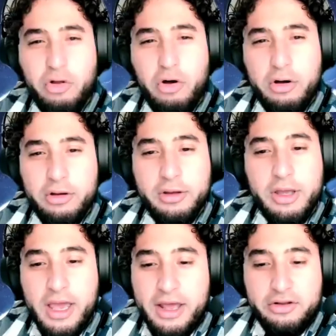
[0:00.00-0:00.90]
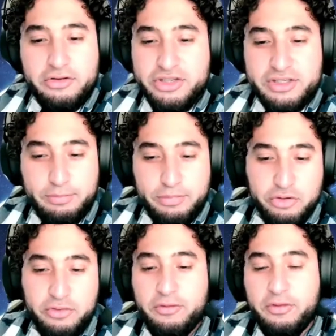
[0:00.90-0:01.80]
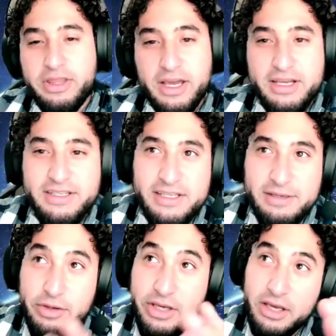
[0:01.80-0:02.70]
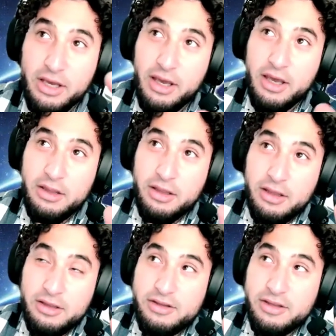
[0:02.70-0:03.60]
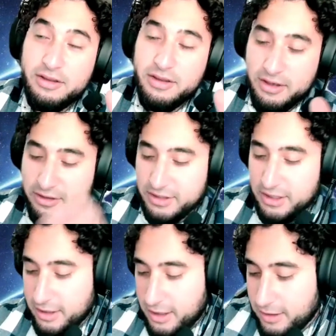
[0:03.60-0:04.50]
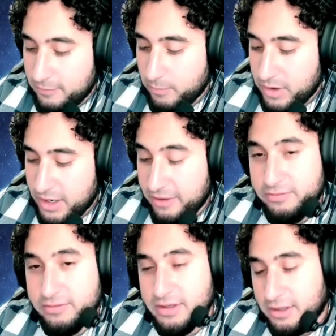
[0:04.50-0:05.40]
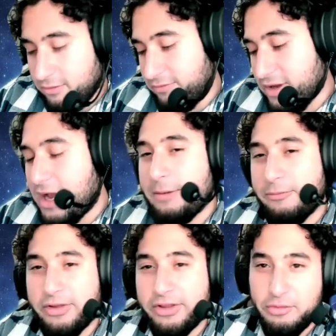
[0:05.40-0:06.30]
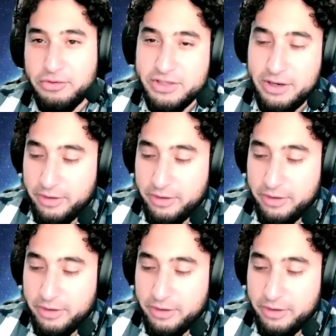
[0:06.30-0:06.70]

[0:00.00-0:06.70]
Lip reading: long and it's just beautiful like that. Because then to me, the thing is like I don't have time for like 300-hour